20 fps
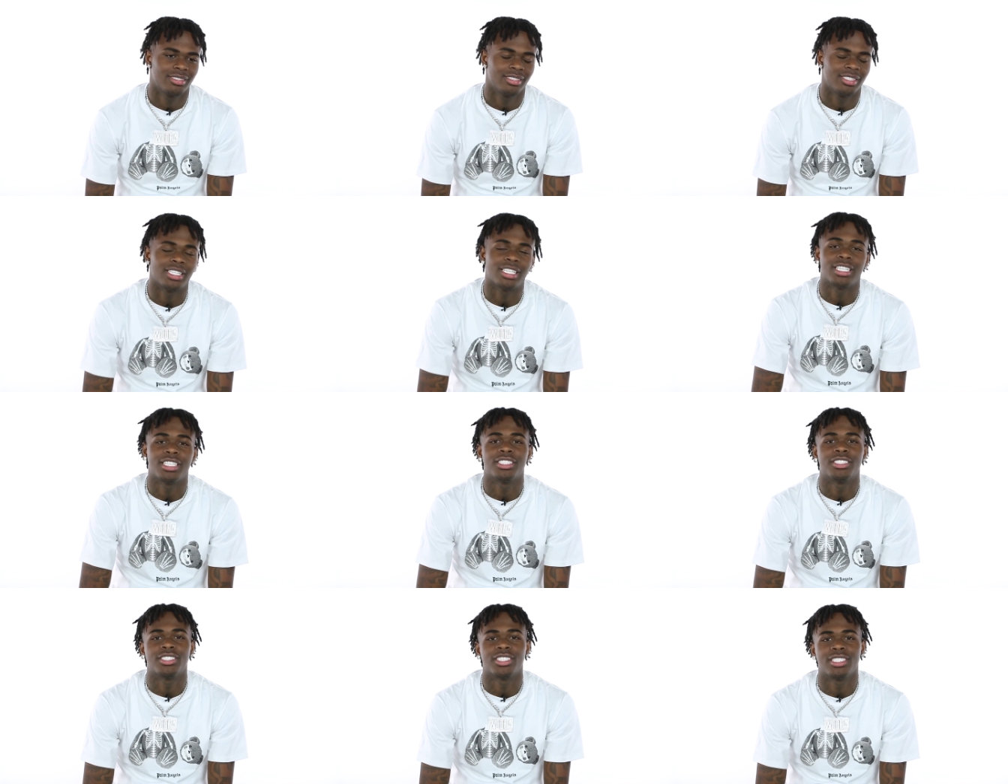
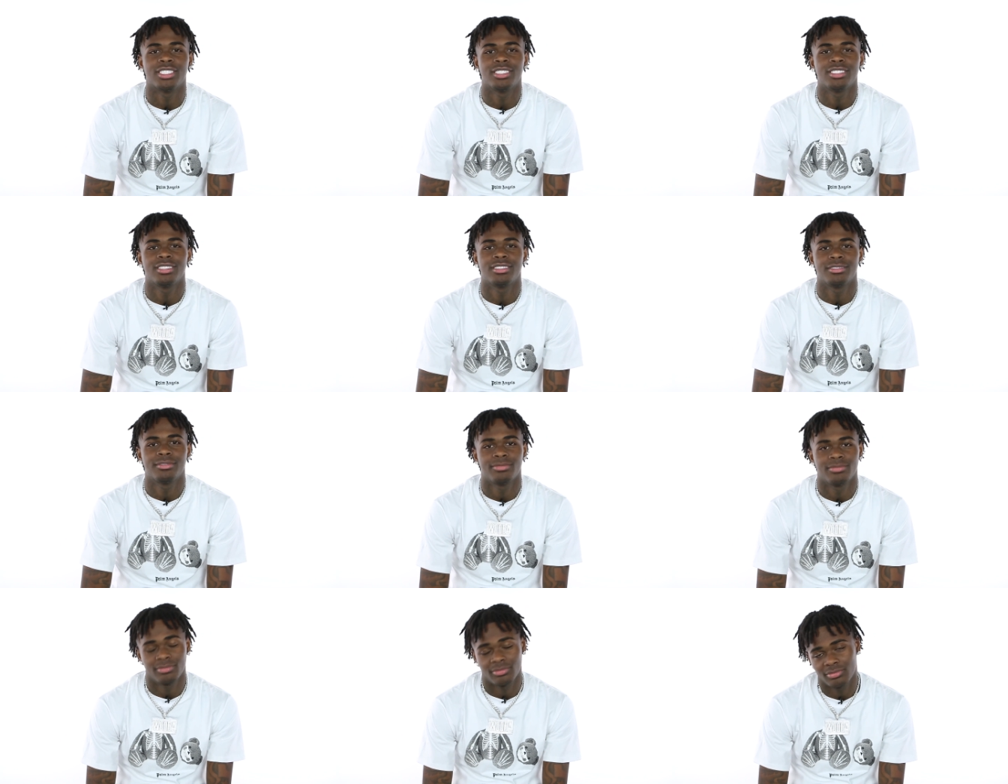DDG.
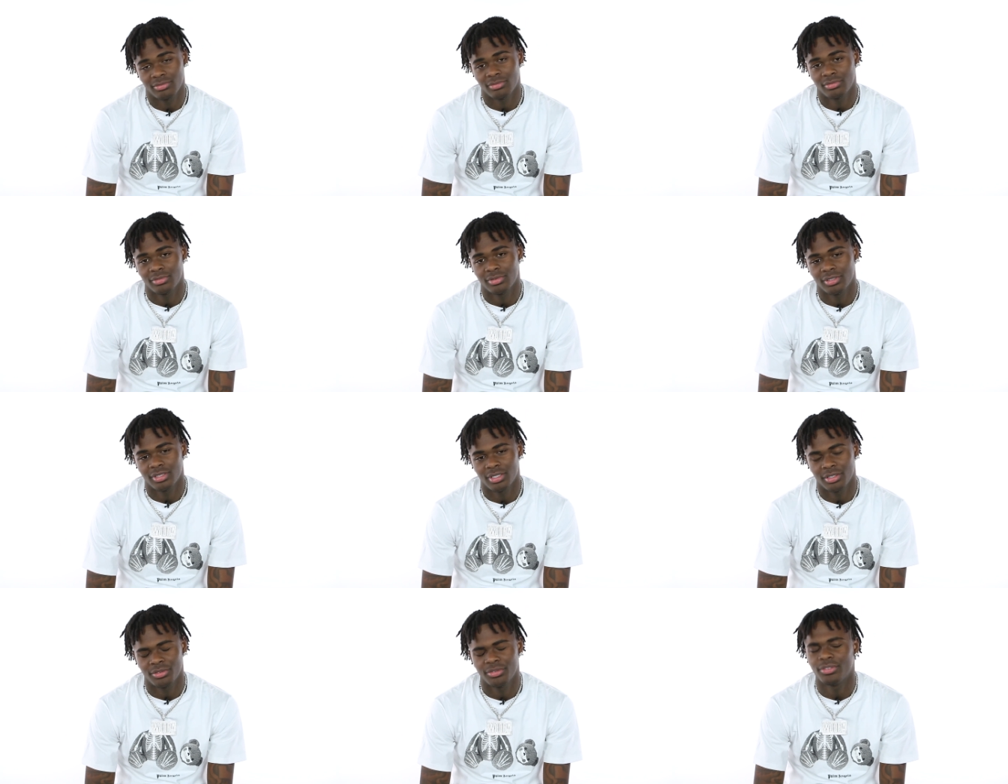
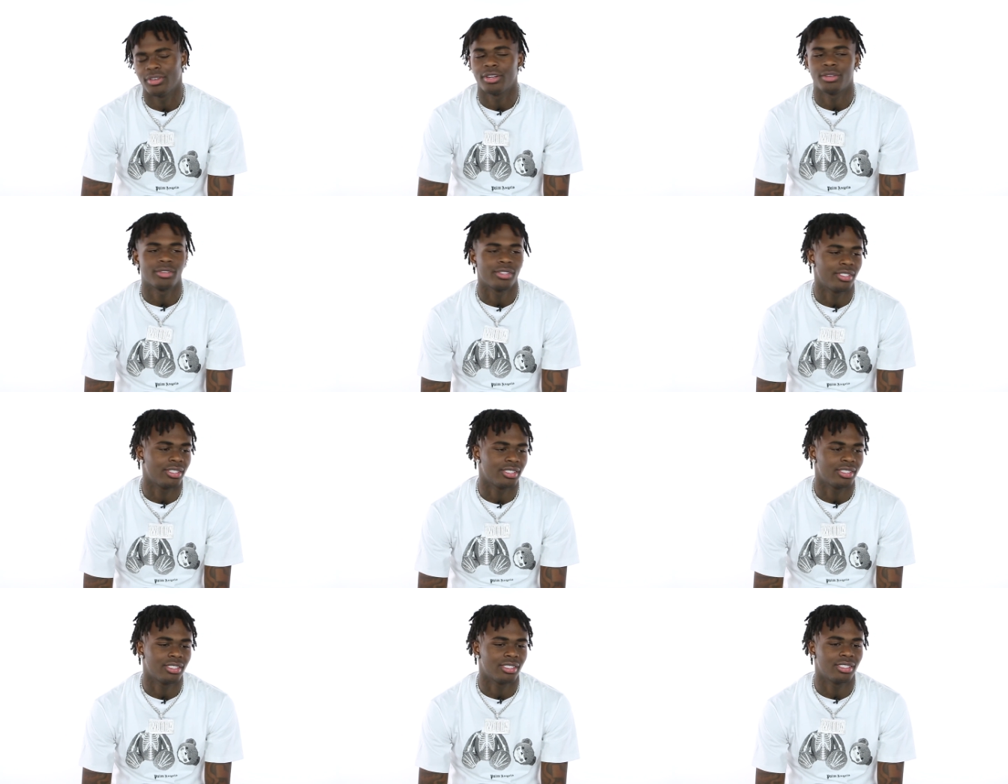Fuck with
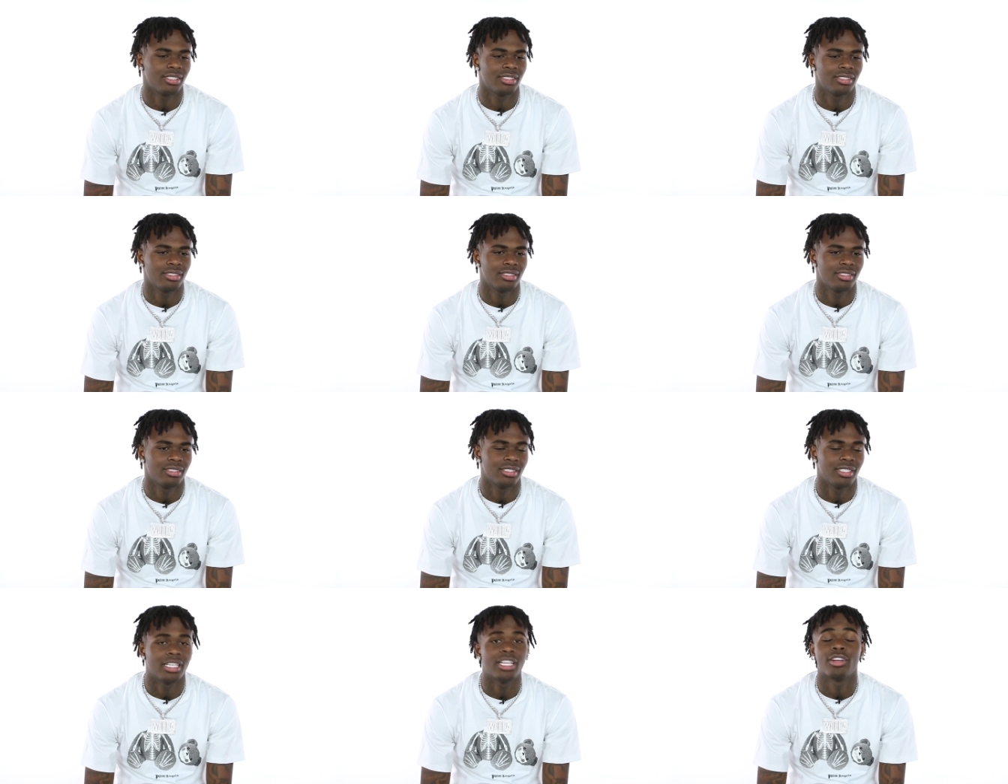his shit.
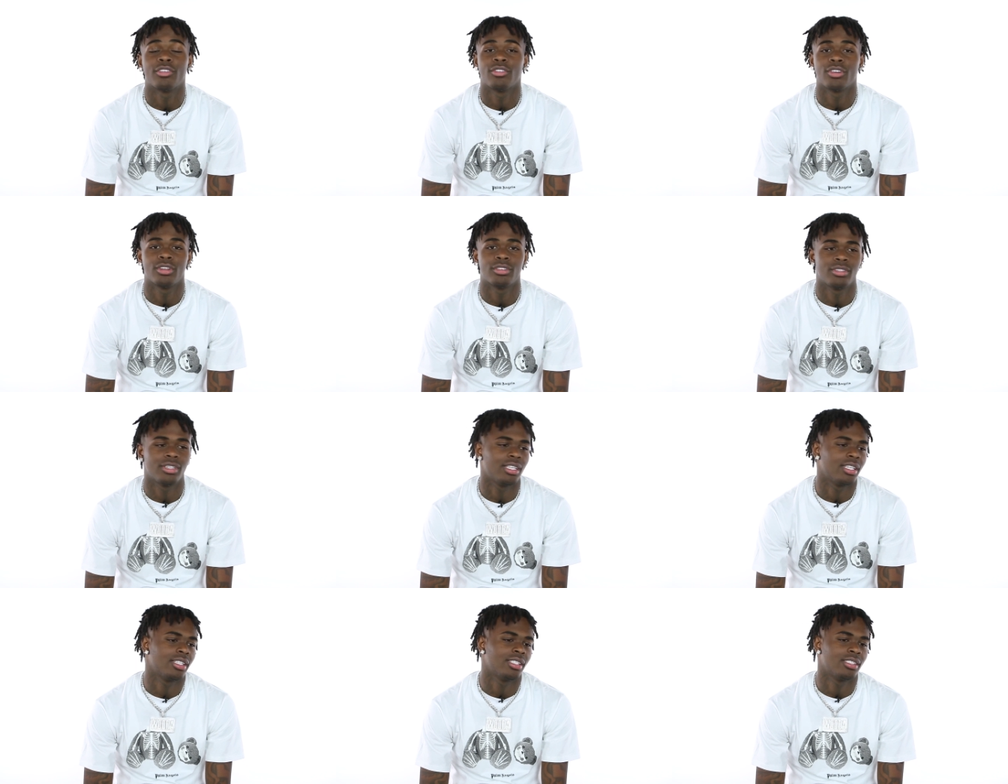He a real
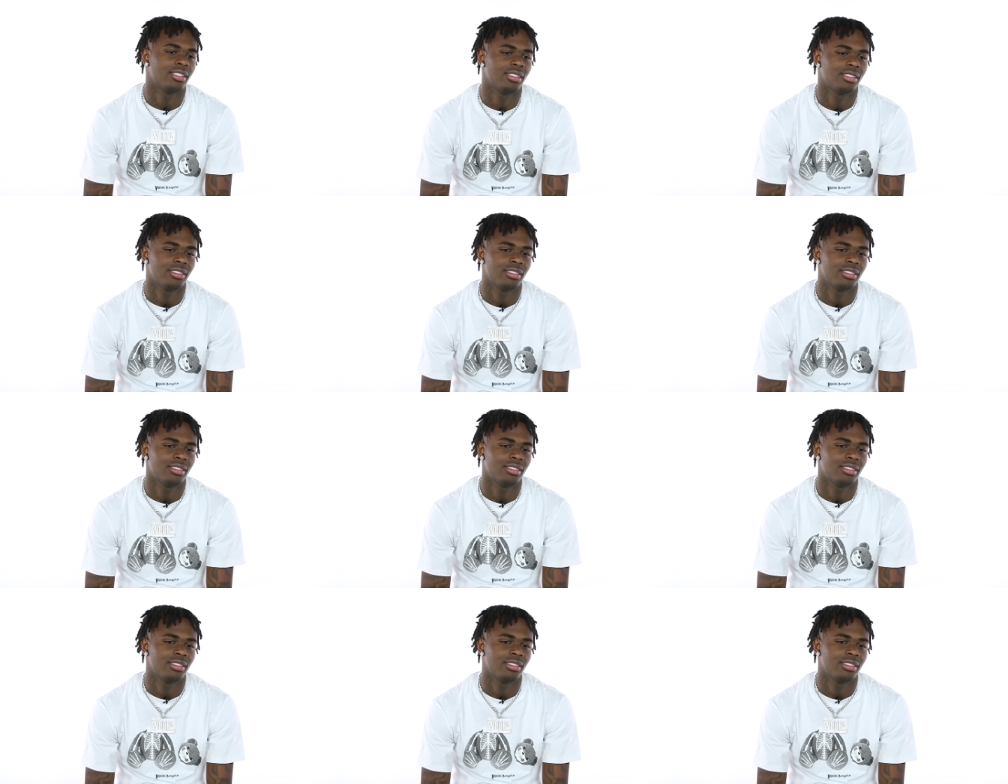nigga.